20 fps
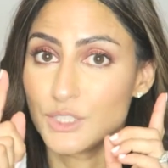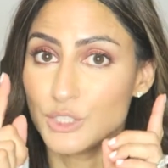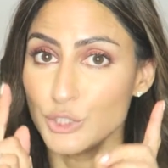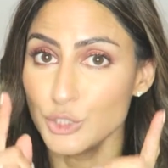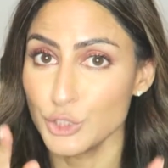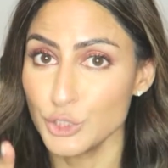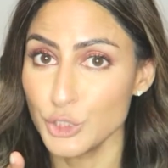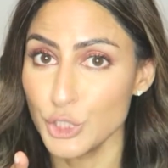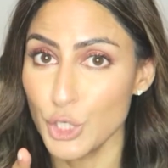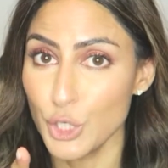
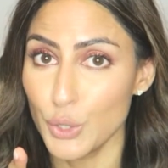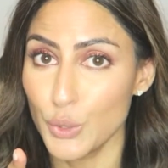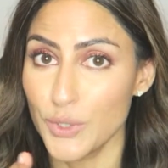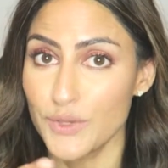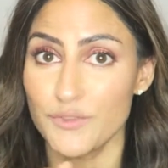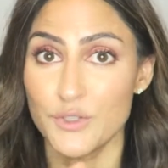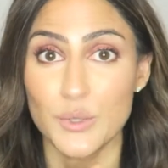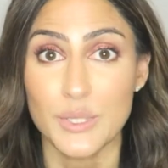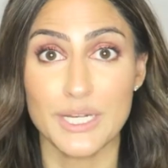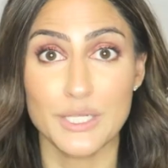So
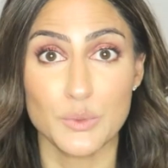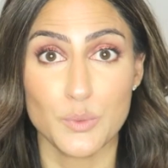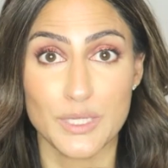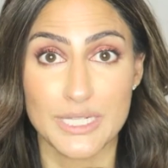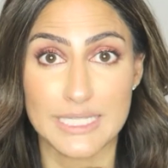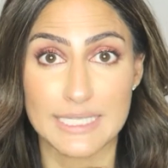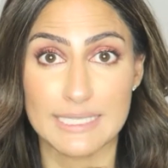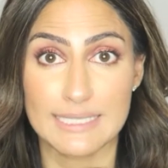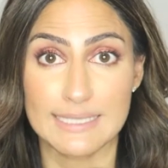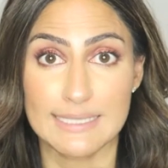if you guys want
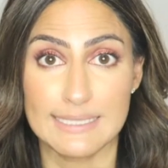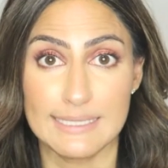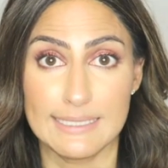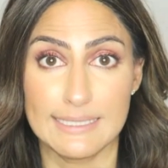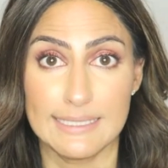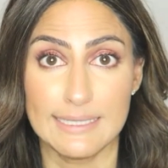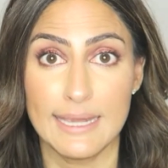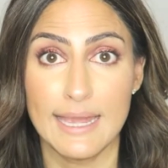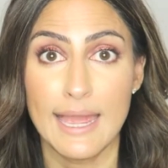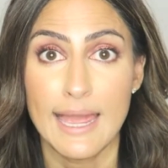to
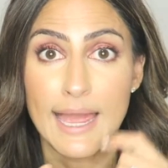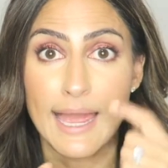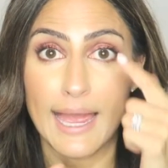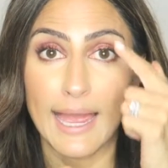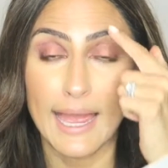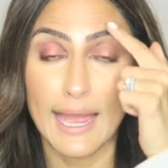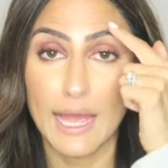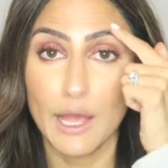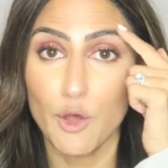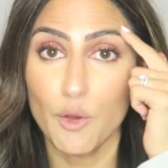see
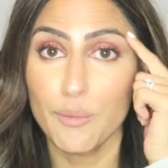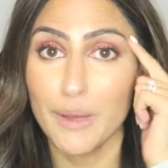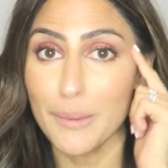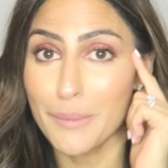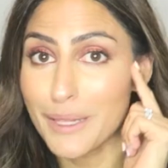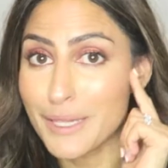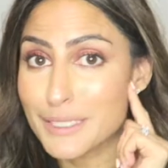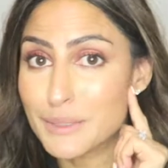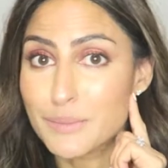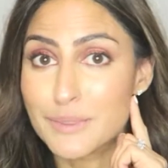how
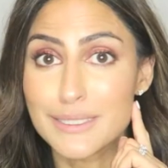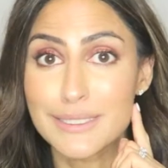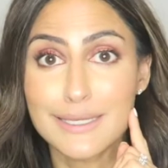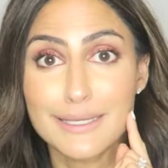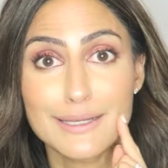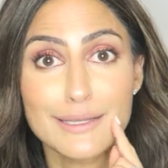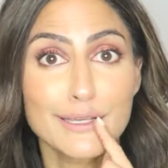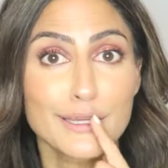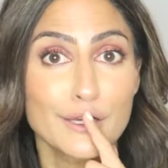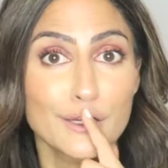Mama has been
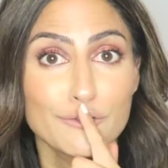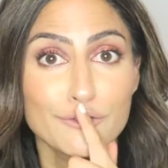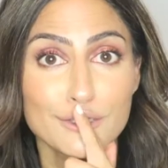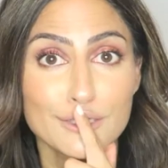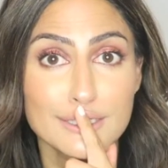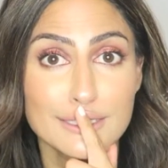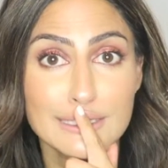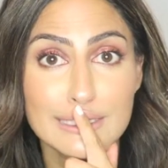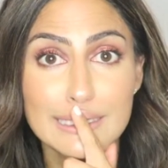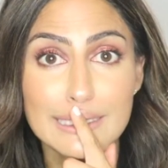taking care of her
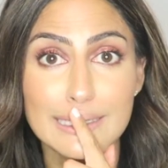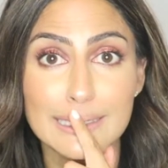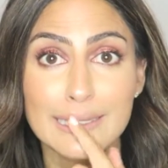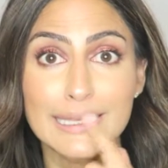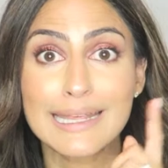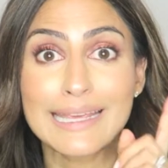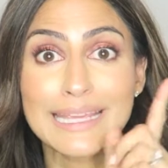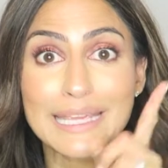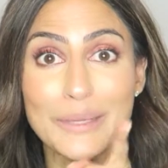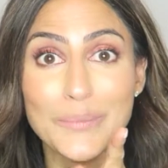
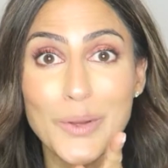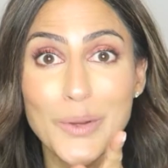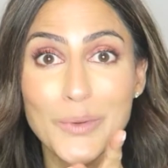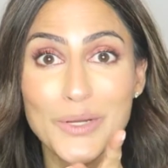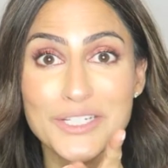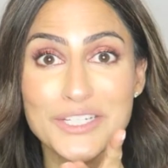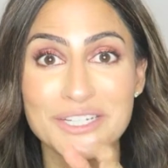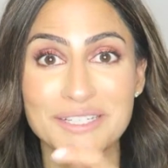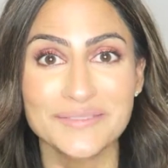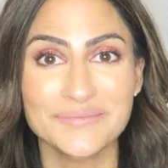skin, keep on
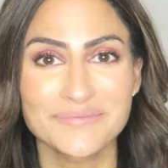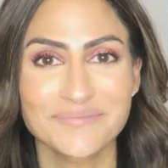watching.